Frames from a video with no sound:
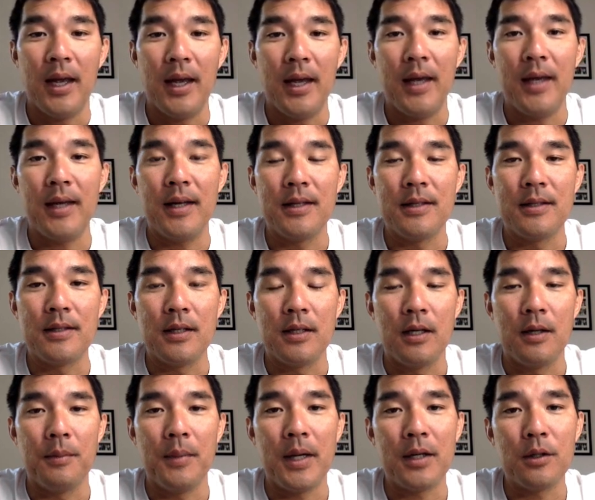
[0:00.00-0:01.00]
and
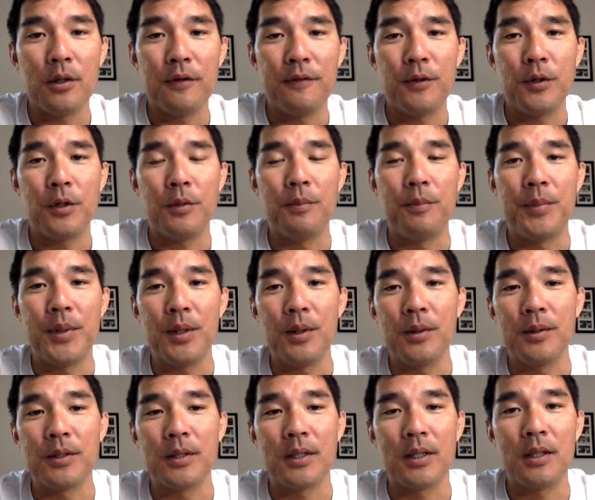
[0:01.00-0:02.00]
um, I don't know if you could
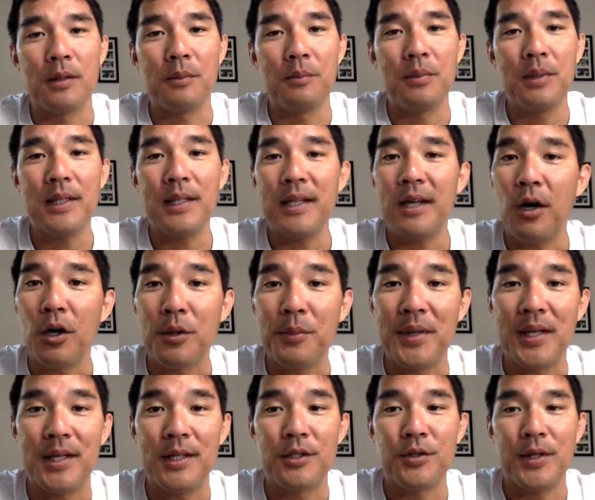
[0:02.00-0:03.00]
build completely
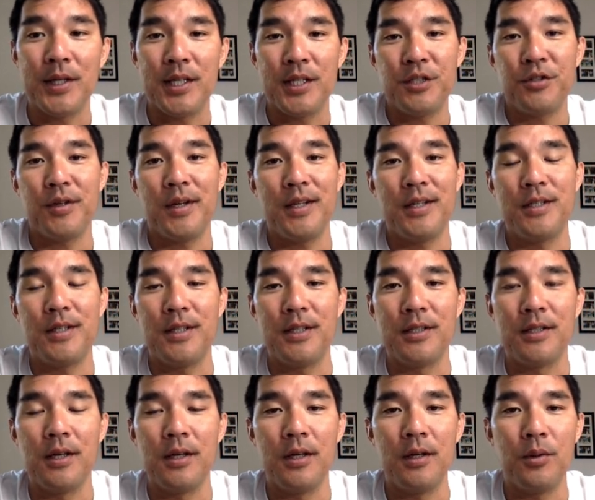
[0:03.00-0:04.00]
automated trading
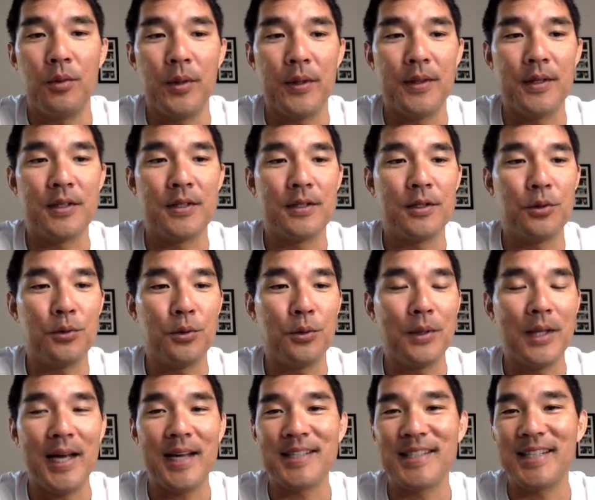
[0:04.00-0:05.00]
strategies with this
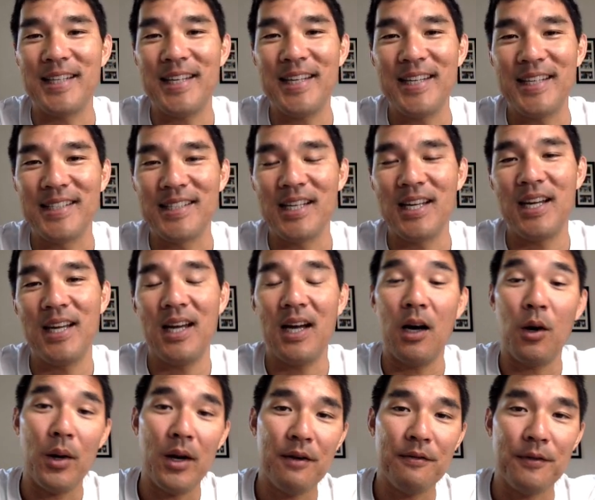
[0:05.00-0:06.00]
tool as it is.
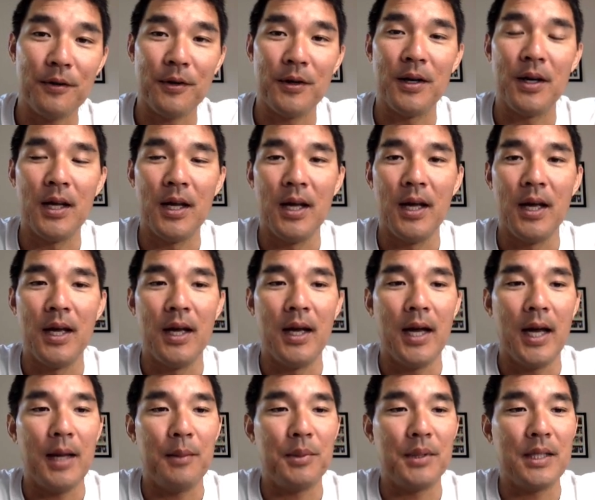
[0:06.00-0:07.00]
However,
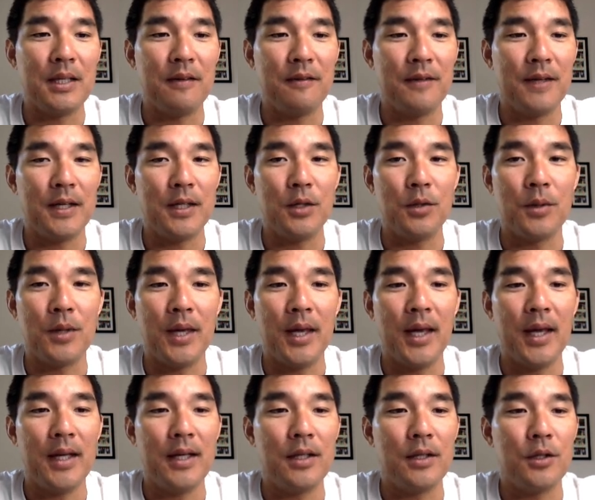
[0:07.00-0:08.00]
I believe that you
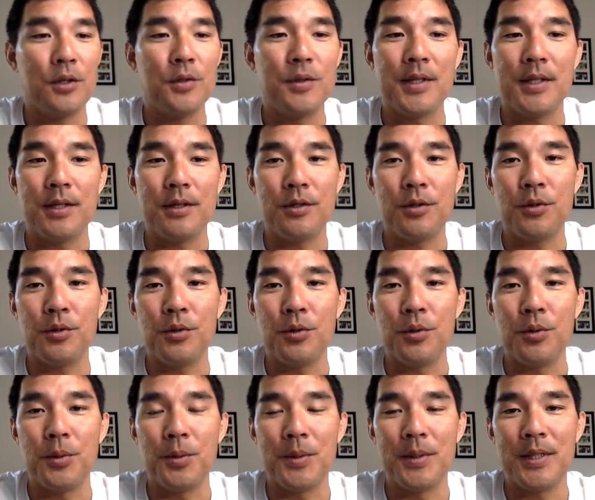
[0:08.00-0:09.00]
can use it
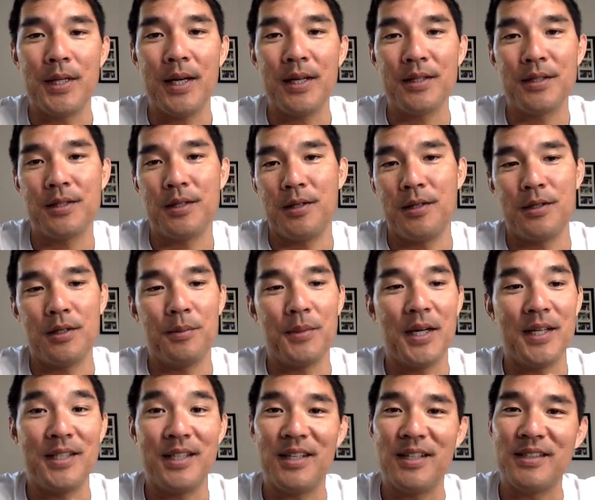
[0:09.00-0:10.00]
to test some
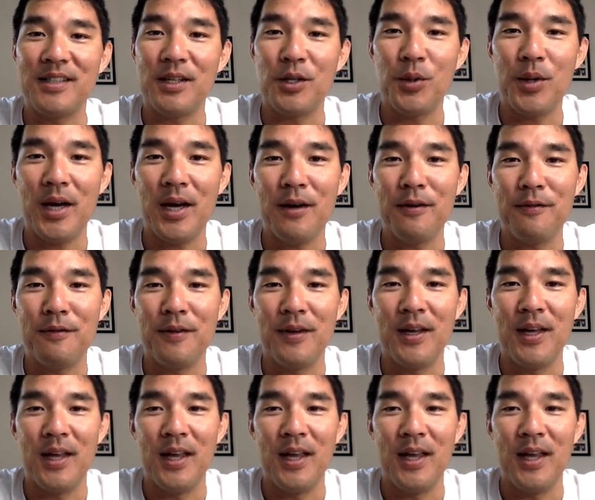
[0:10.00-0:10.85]
ideas that you have.